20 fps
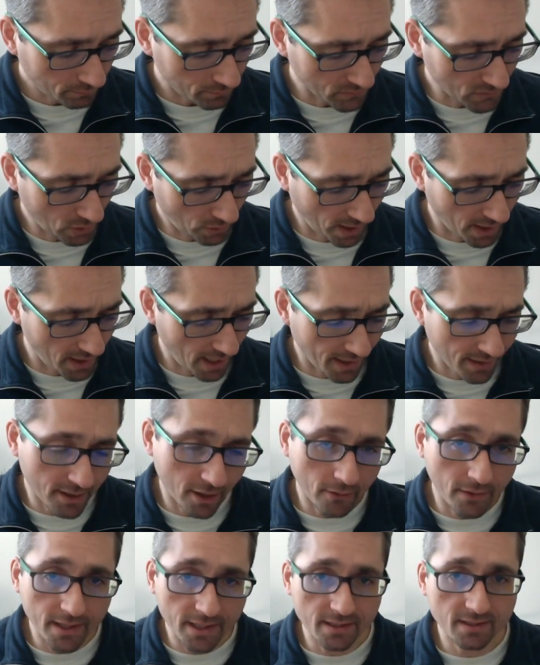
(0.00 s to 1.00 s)
Okay, and
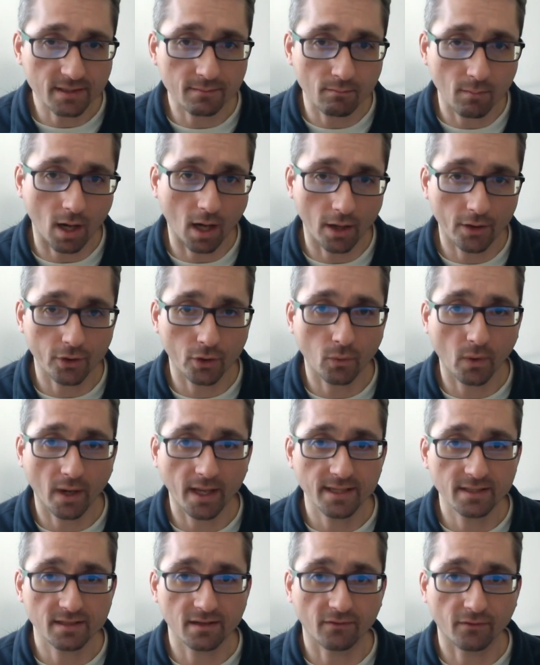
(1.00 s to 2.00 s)
there is other
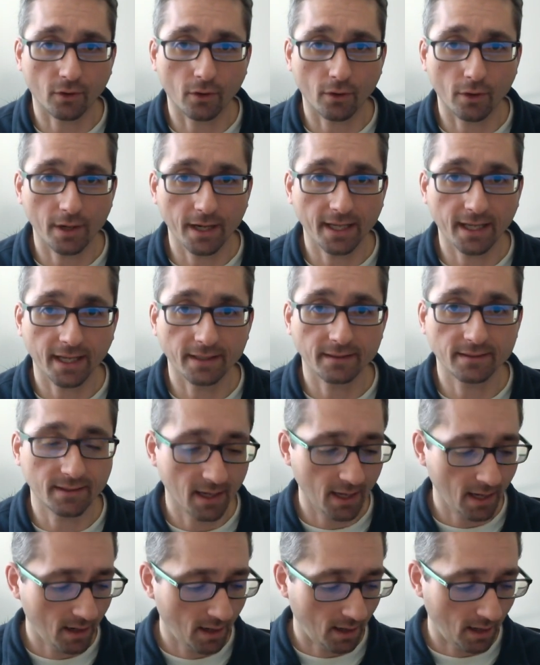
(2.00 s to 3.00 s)
ways of earning it
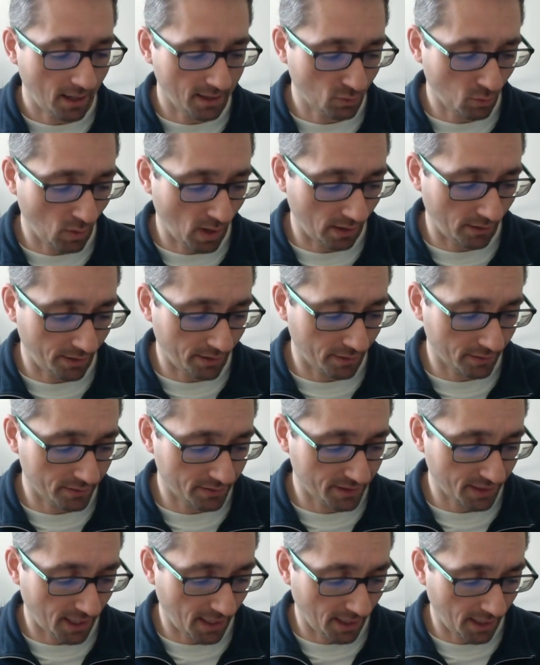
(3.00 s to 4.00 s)
as well.
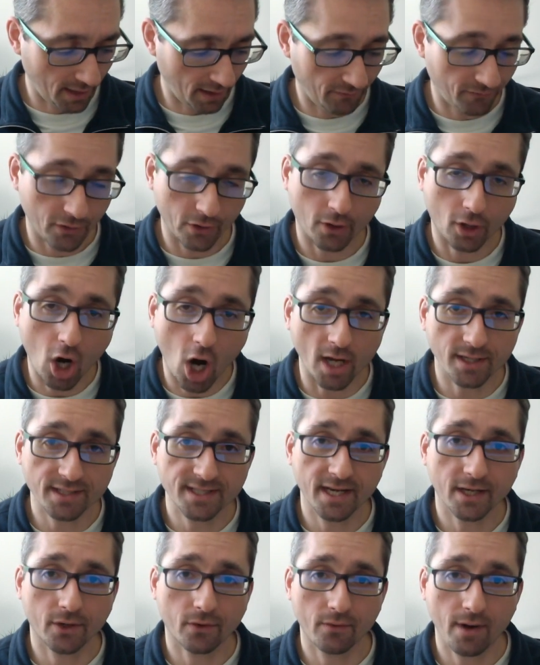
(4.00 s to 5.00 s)
There's if you're a
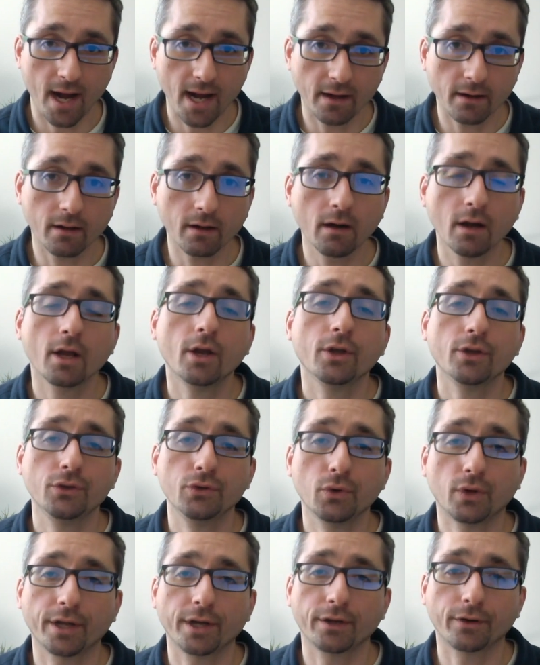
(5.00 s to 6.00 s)
content creator,
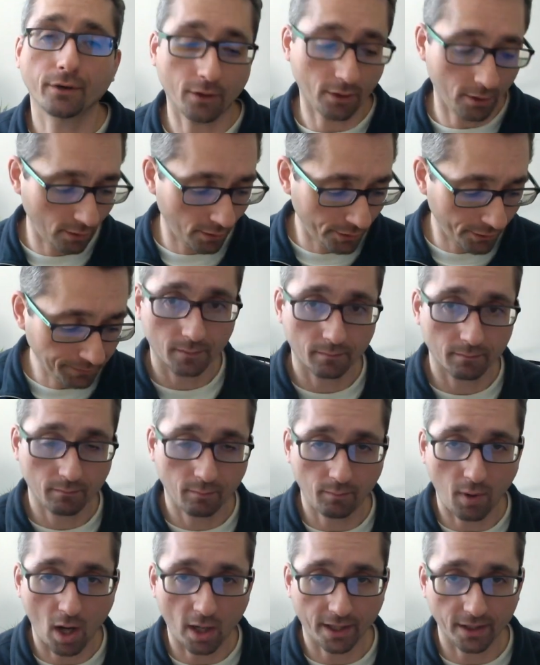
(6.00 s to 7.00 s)
you can earn
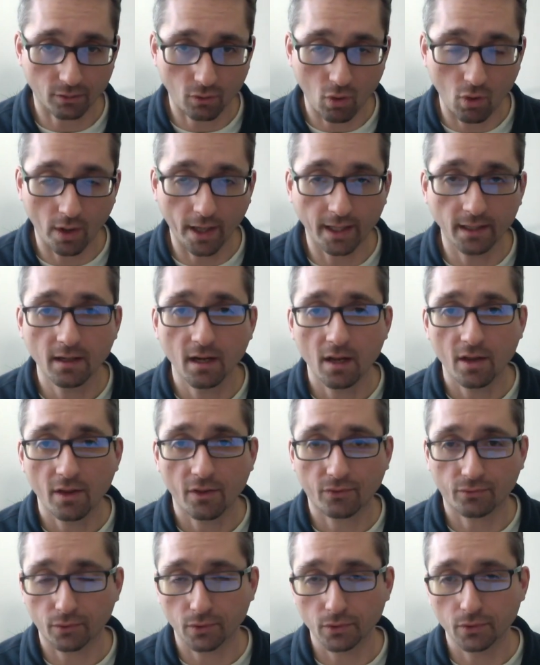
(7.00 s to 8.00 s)
Pocket Coin
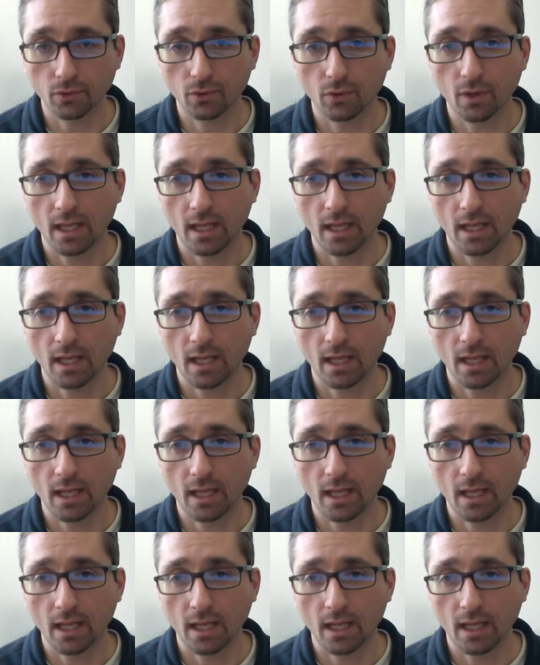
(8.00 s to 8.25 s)
through